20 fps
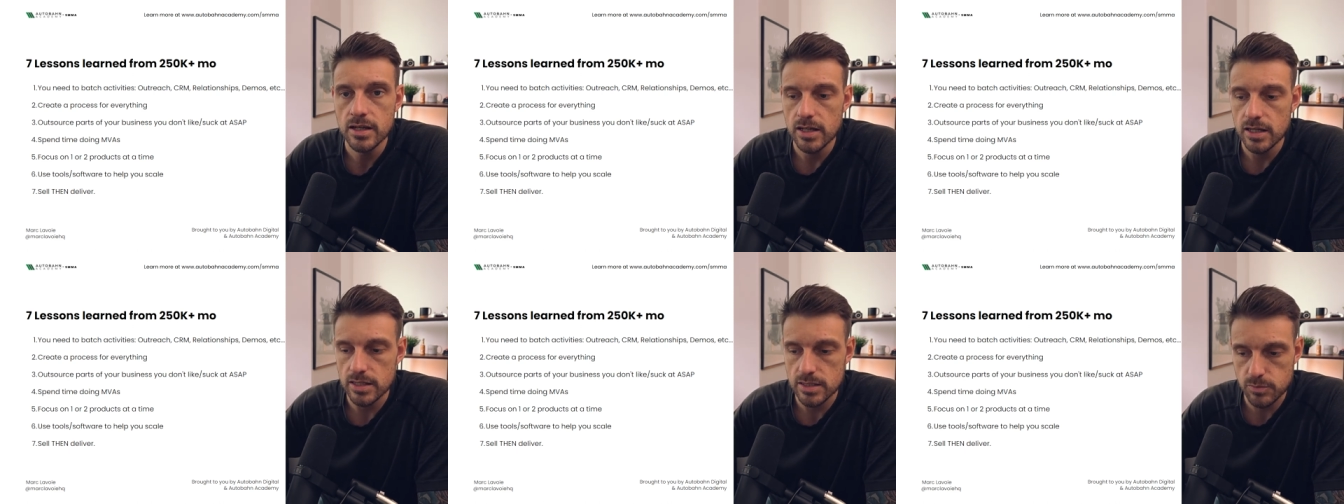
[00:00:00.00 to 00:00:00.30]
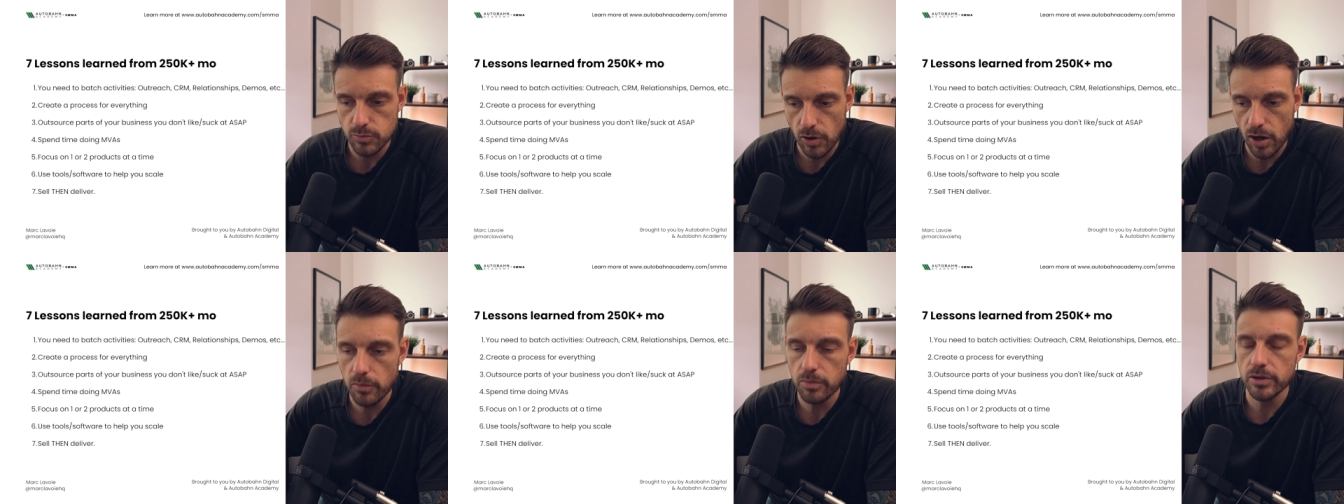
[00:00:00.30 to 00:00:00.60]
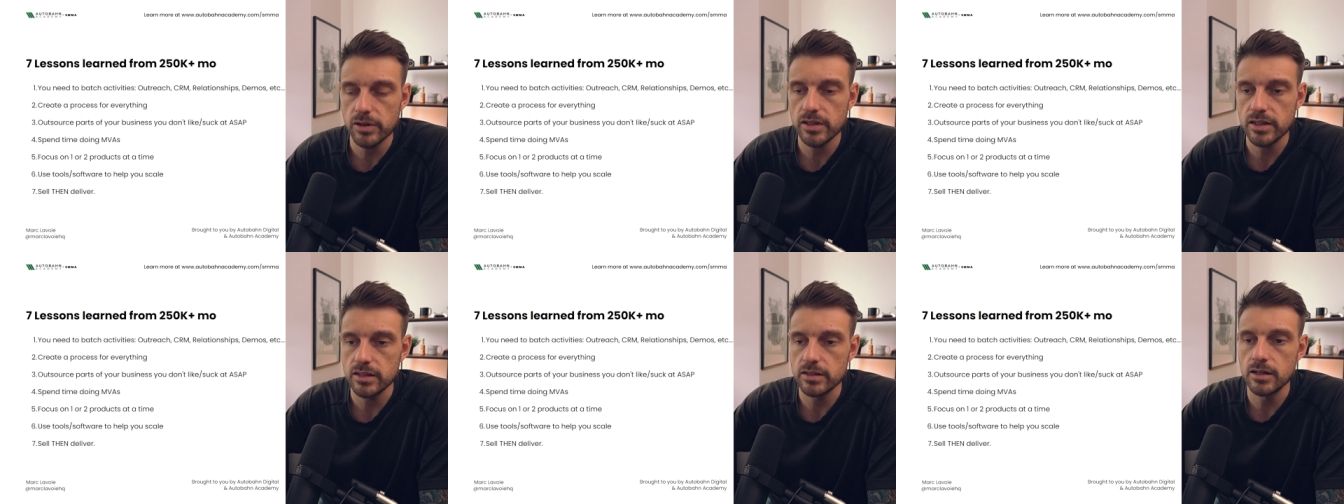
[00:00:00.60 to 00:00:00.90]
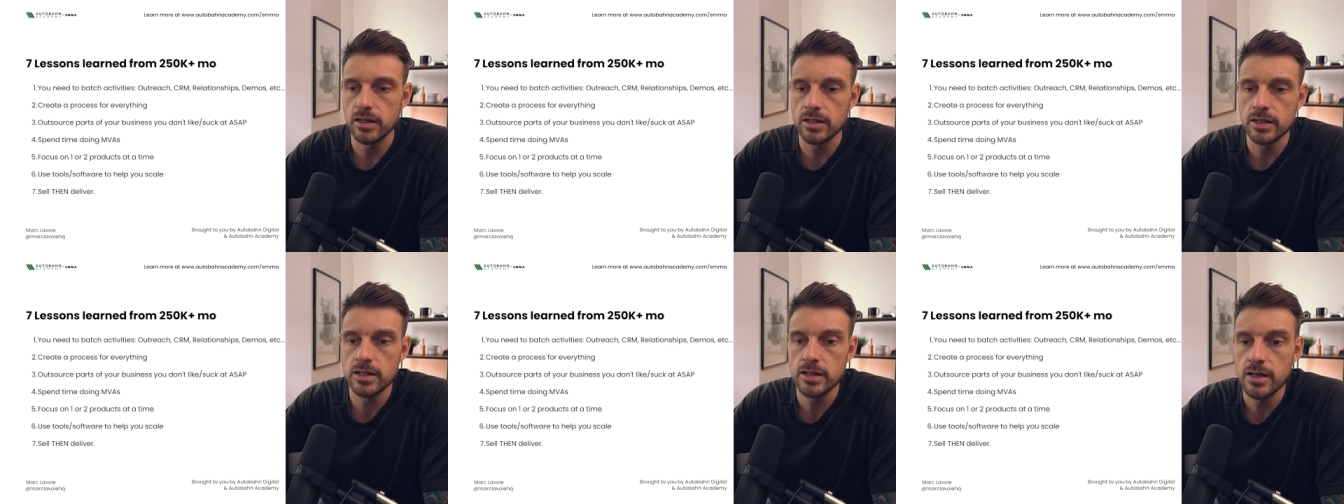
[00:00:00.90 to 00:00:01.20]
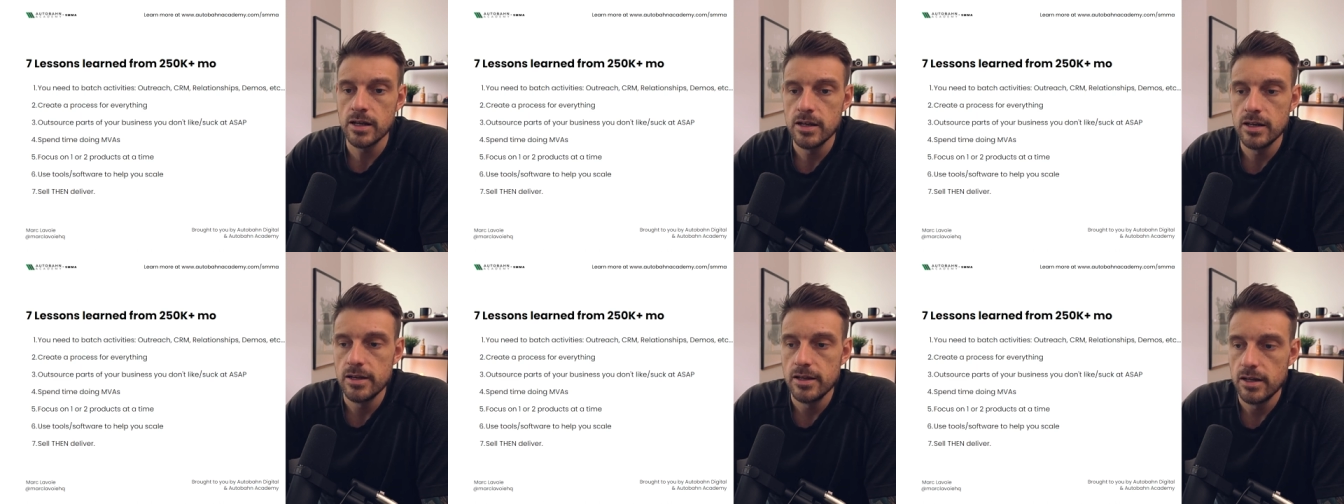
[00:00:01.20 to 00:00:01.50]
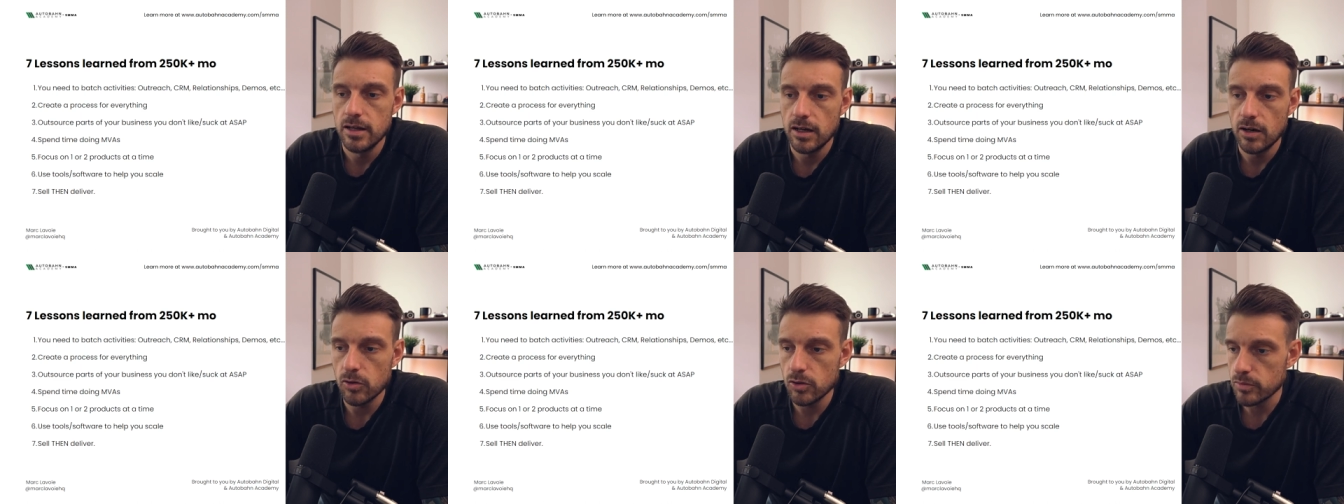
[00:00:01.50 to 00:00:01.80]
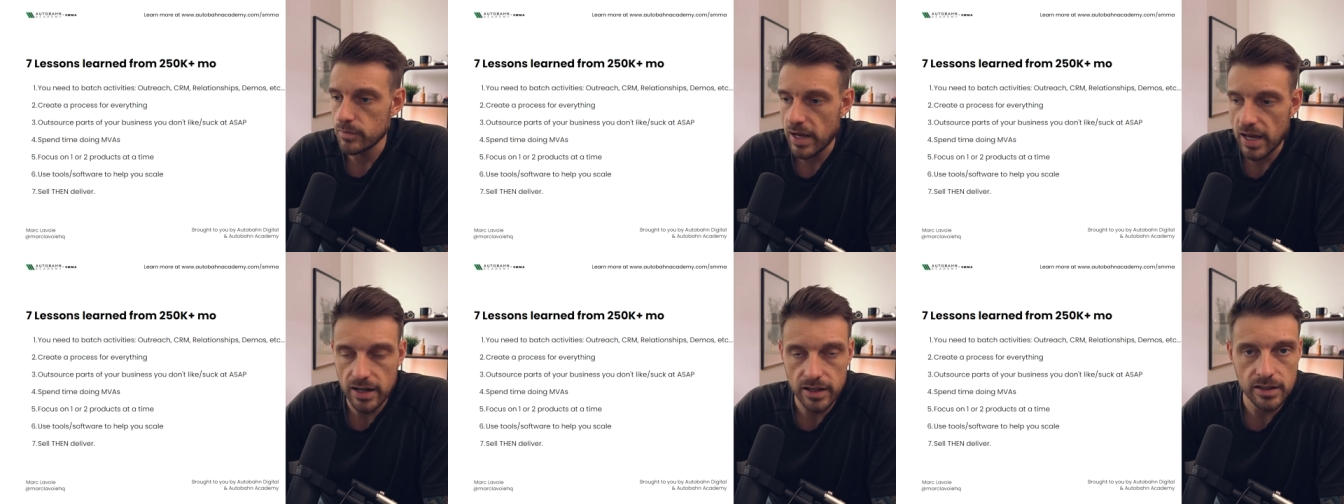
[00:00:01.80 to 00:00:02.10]
It's properly done
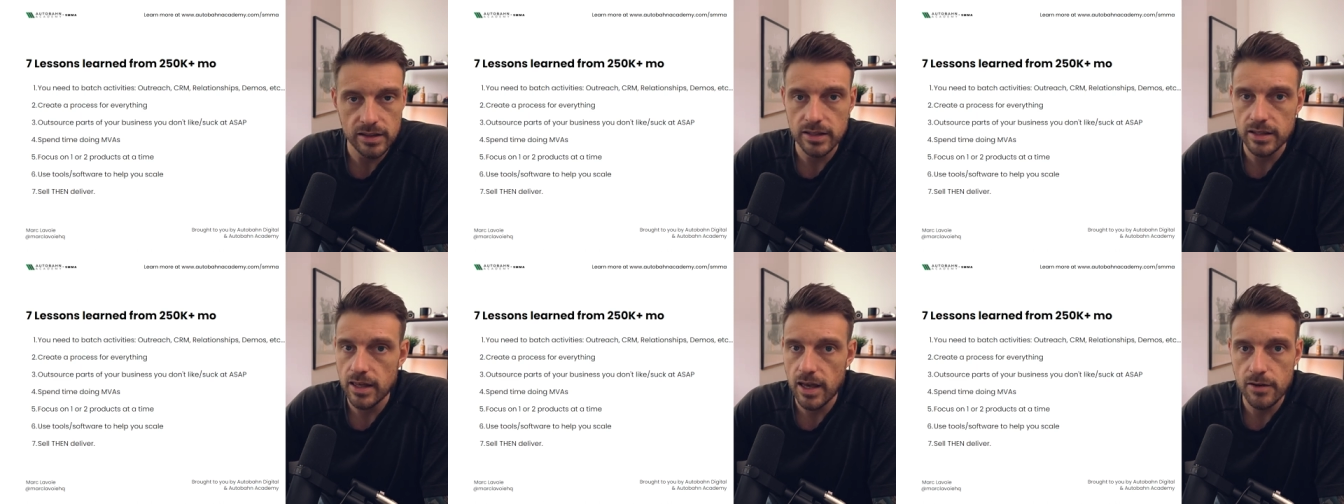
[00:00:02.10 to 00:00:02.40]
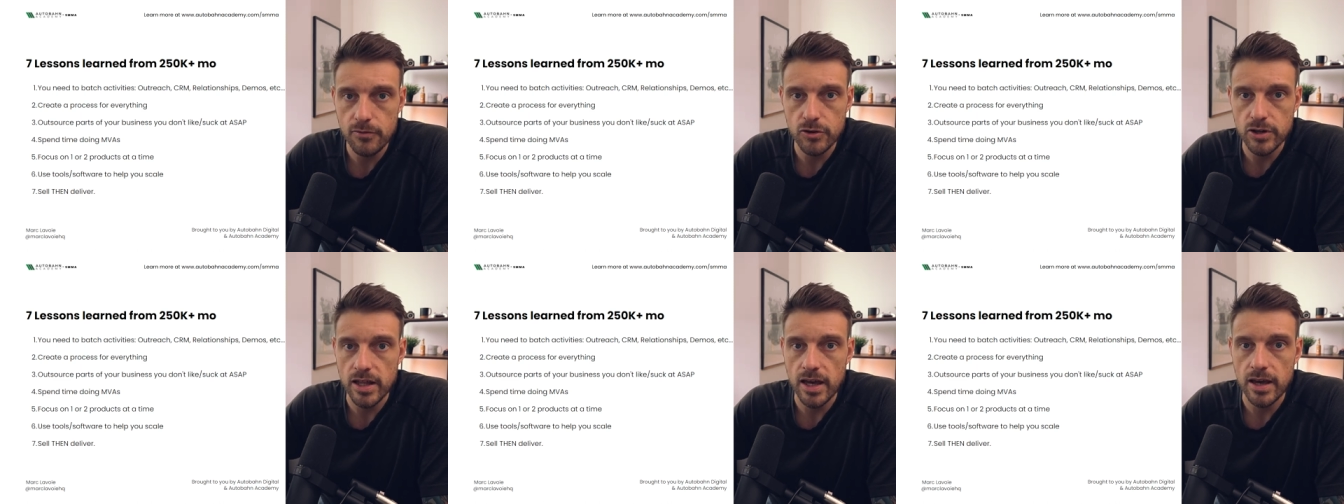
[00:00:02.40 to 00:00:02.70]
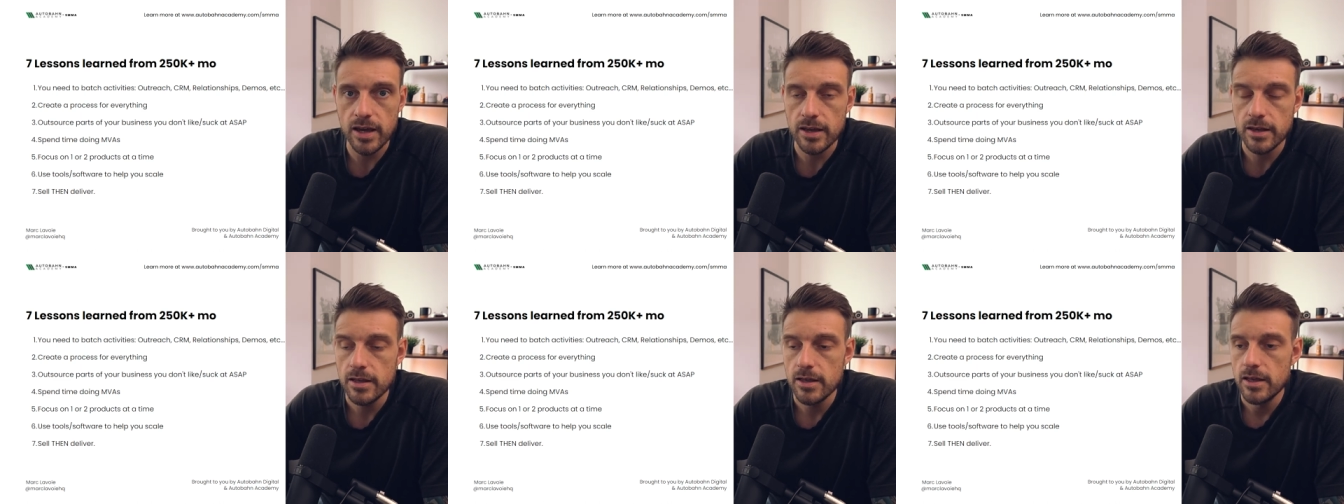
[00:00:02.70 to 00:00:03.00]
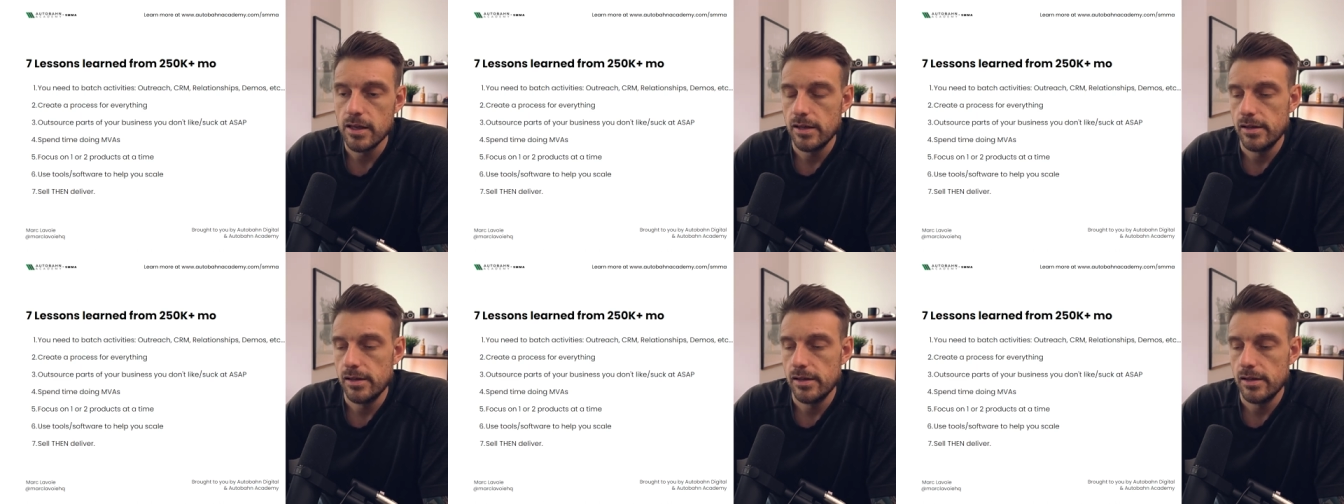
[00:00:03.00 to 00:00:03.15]
automatically every day.